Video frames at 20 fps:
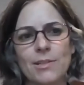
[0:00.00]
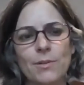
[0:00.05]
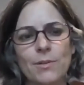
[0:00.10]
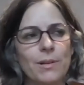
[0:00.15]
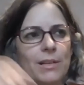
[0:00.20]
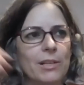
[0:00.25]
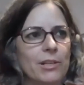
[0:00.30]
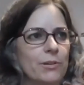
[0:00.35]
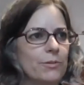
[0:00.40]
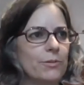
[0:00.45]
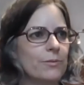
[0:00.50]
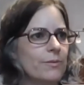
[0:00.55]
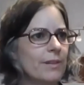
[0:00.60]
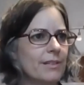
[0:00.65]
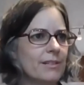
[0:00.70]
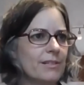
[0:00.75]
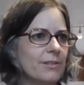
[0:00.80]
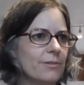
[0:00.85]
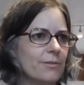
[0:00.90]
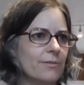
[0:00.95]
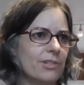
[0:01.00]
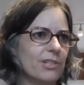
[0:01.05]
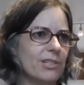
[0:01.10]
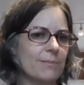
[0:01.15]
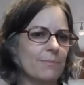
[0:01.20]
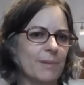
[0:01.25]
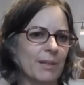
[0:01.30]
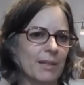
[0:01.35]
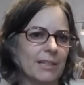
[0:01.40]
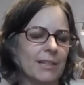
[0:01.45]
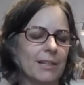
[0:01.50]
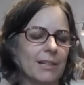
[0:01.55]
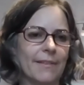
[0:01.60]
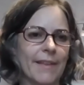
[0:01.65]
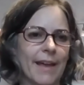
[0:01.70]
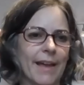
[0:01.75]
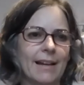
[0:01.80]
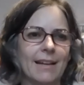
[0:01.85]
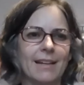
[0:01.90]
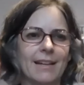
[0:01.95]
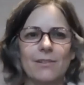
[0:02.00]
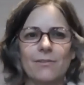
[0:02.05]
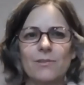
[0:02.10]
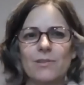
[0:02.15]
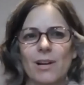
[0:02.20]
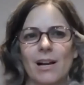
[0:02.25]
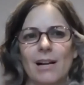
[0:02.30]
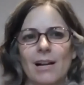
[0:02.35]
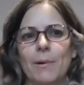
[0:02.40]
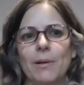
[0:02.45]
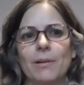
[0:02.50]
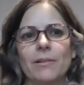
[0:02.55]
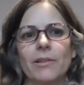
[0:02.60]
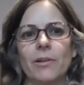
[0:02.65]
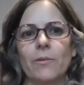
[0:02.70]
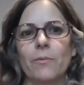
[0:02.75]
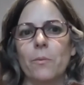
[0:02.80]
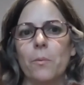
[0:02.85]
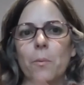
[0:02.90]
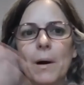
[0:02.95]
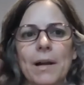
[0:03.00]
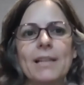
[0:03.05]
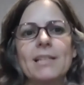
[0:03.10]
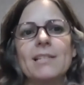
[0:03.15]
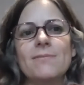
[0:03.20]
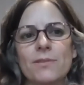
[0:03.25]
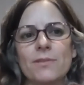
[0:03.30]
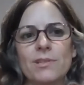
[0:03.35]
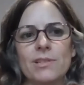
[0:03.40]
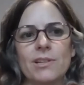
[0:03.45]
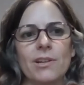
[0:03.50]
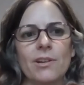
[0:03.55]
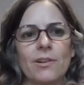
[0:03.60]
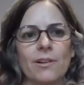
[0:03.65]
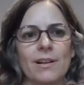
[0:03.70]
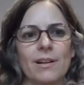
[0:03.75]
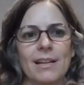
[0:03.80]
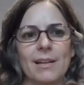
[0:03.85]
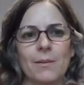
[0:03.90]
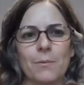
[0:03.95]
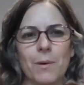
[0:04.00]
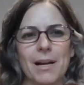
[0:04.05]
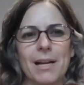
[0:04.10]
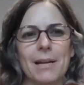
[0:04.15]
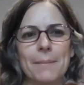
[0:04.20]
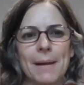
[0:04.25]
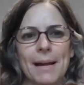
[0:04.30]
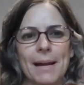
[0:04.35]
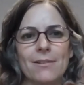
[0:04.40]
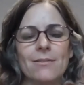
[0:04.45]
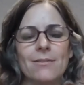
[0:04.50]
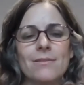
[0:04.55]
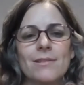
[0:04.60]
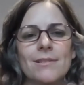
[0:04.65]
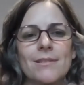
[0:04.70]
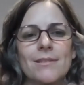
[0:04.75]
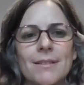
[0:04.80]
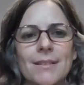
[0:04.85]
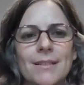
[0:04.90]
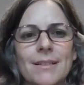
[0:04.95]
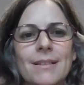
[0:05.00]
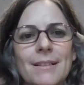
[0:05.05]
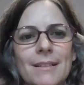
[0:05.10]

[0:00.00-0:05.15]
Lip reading: And so just building on that, can you talk about what is food security and why it matters?